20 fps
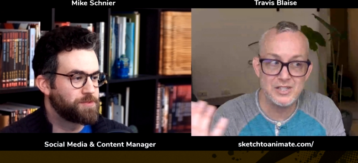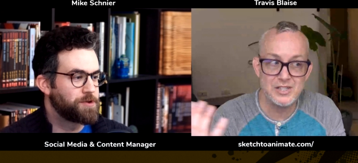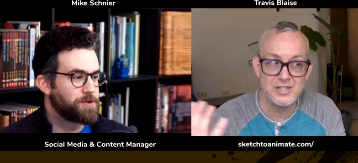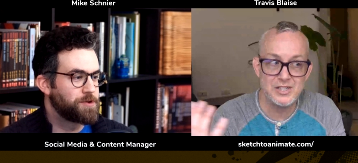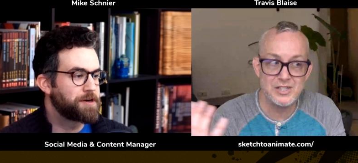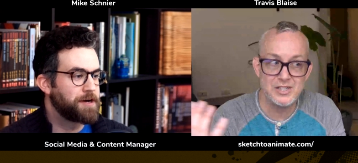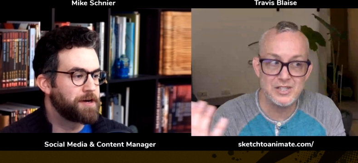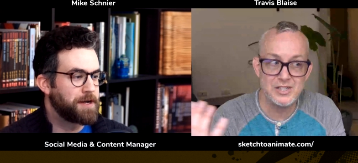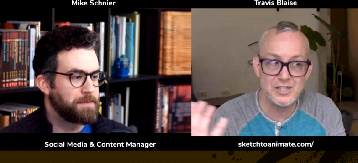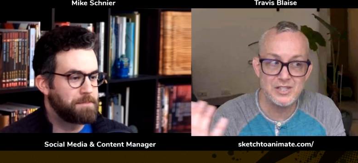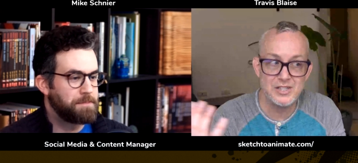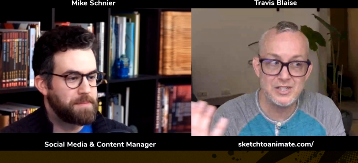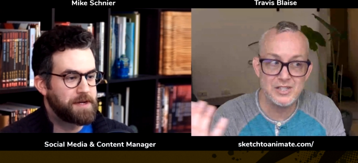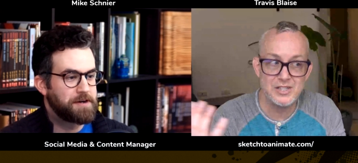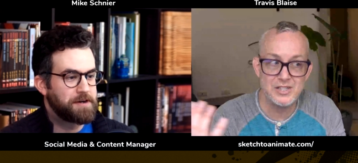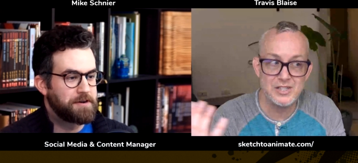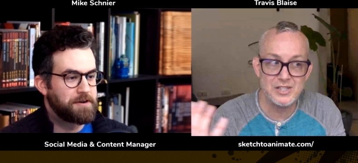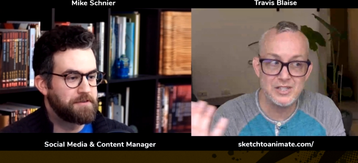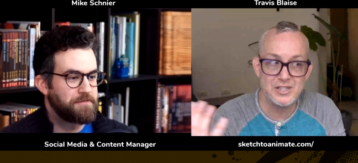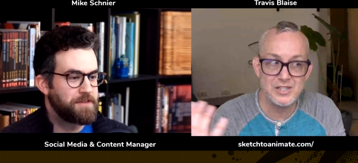Speaker 1: to work on
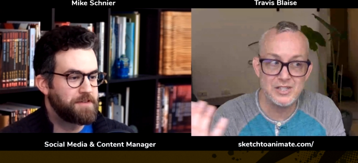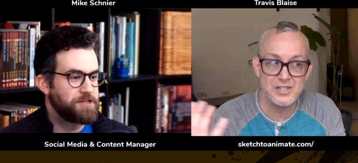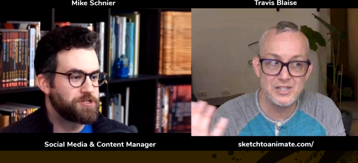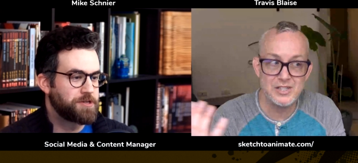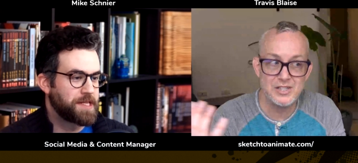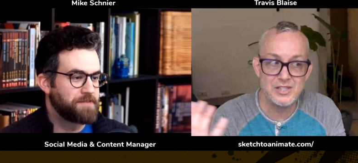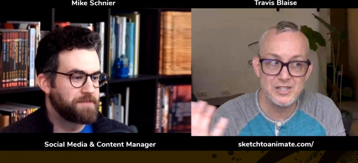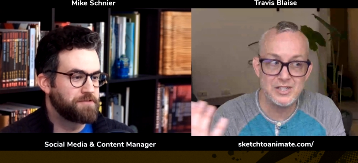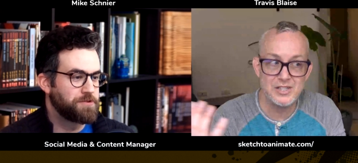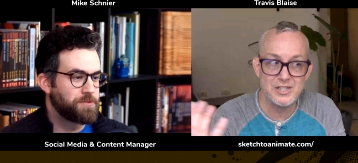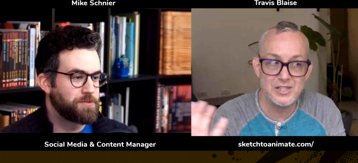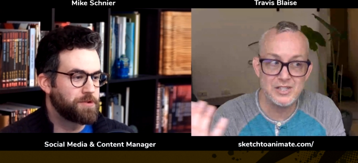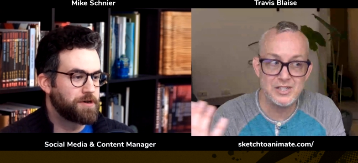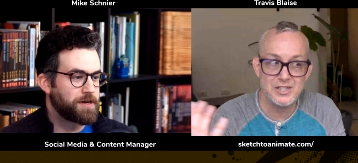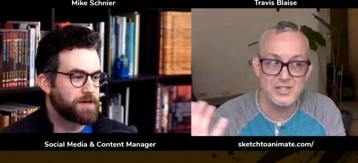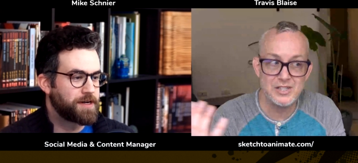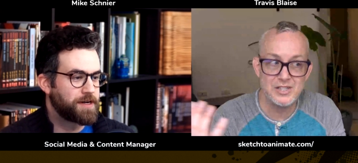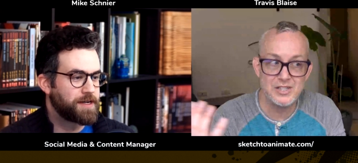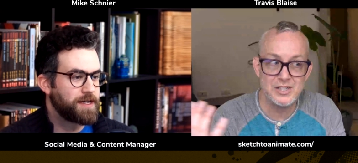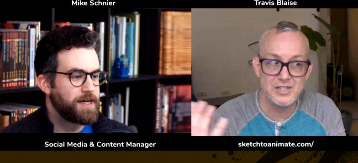bigger feature-level
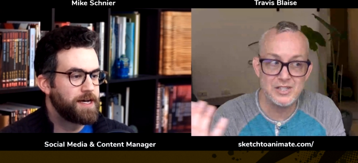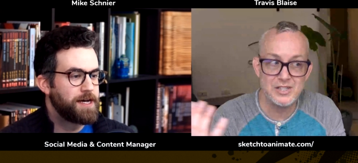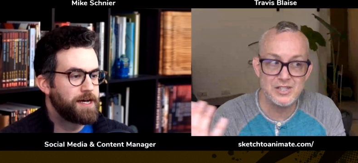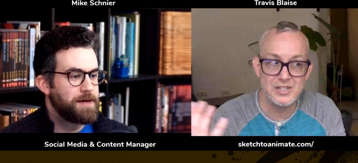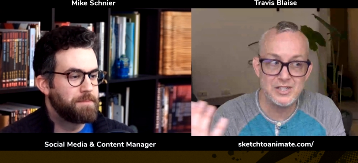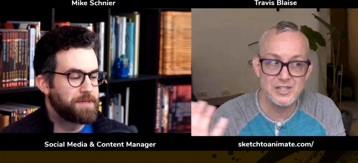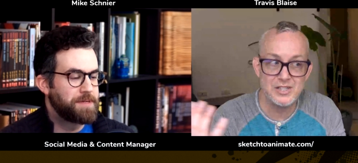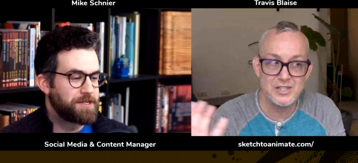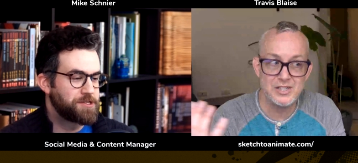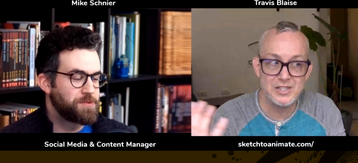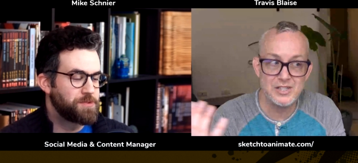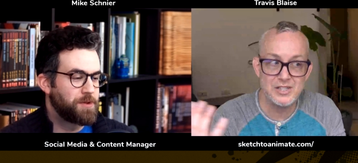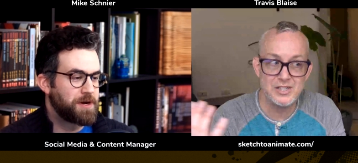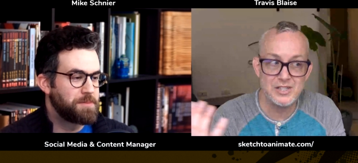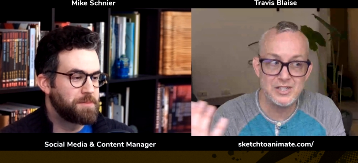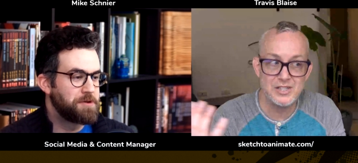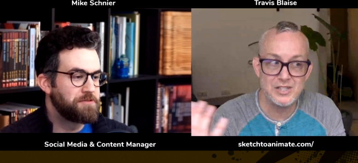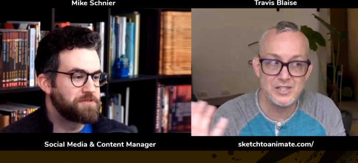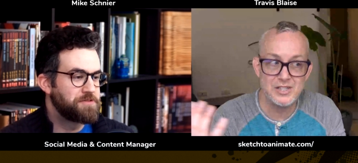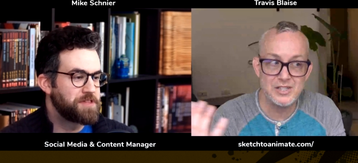work, but doesn't want to
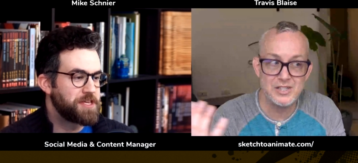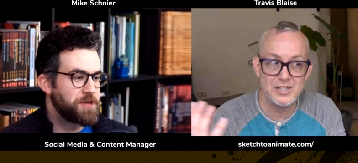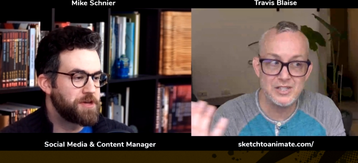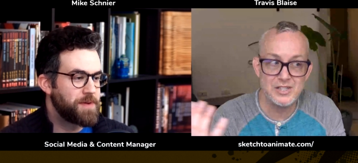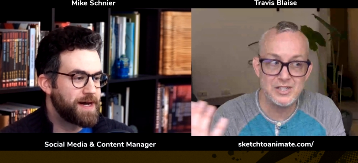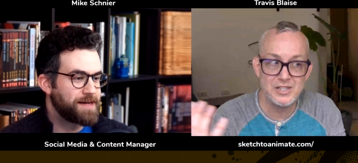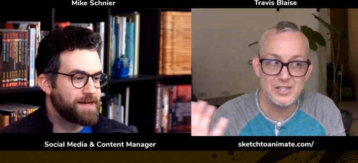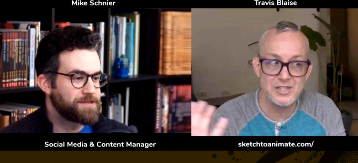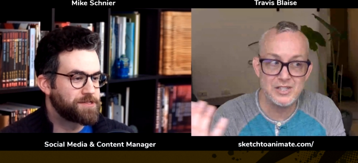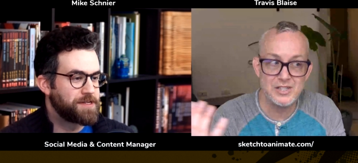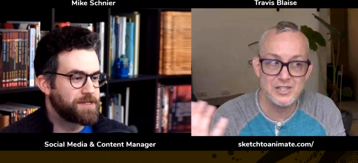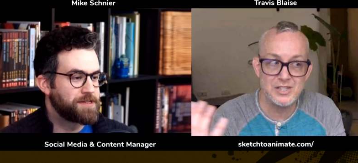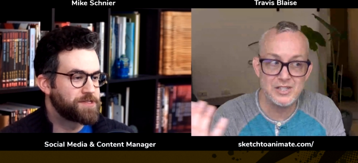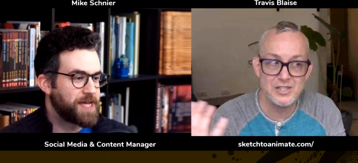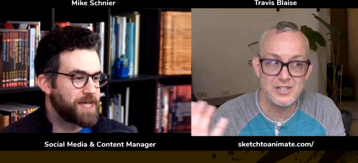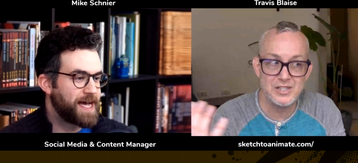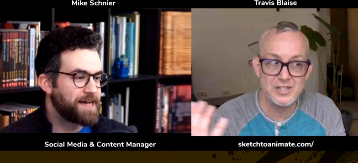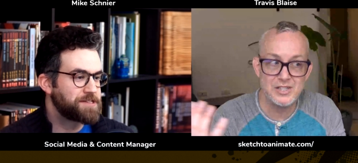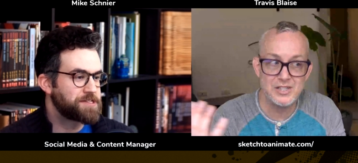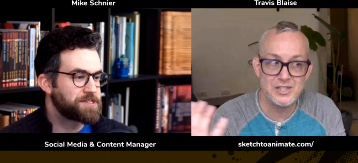move to the U S and is
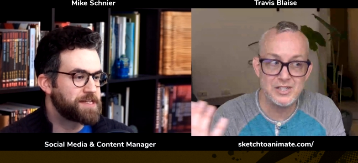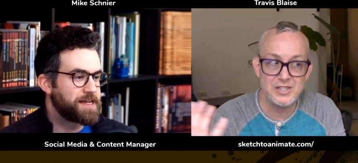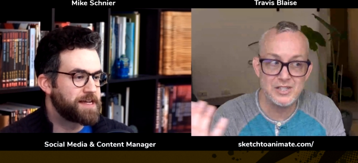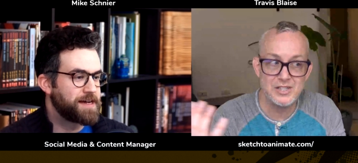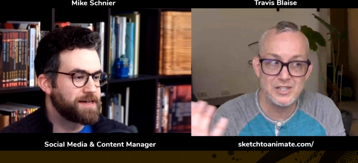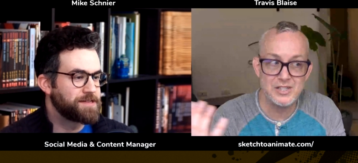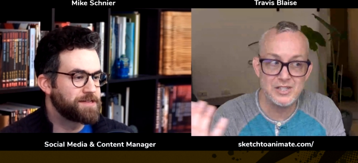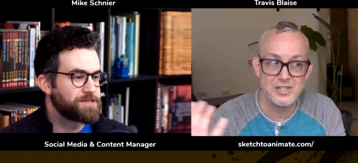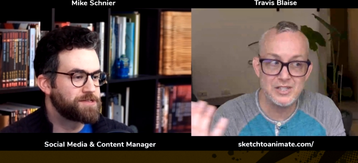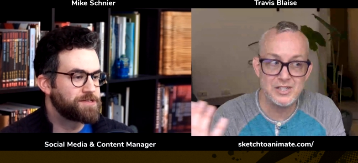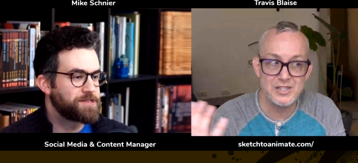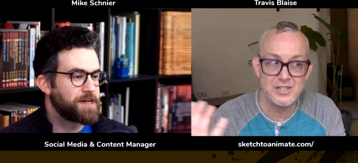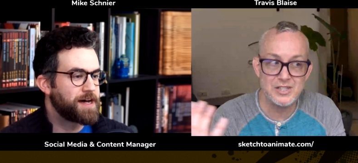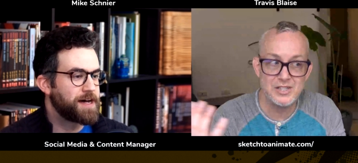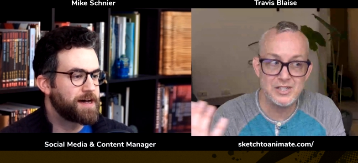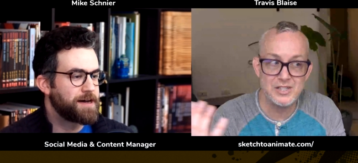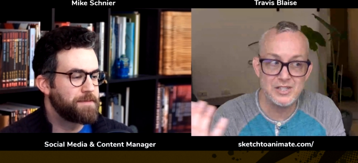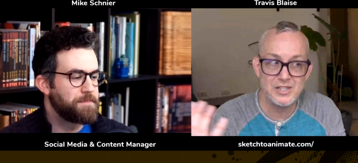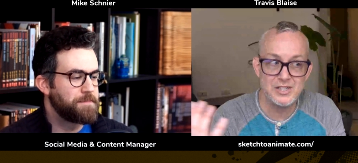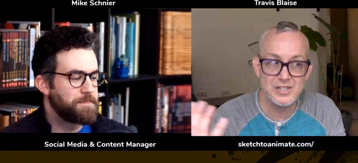asking us.
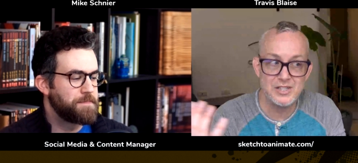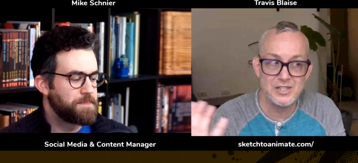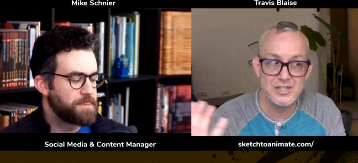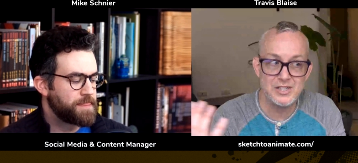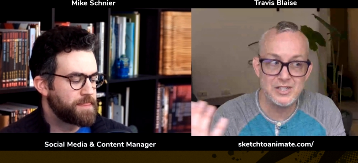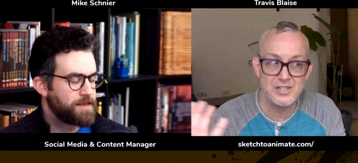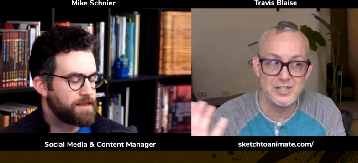Um,